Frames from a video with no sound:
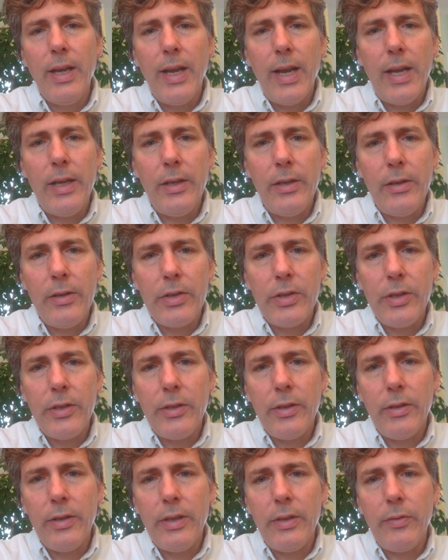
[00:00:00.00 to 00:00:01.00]
and you notice that
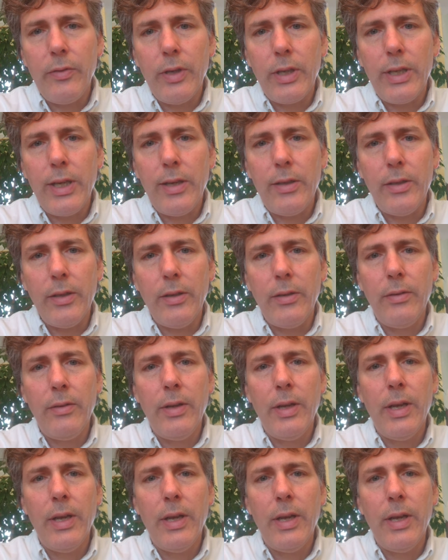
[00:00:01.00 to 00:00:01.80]
they're a different color.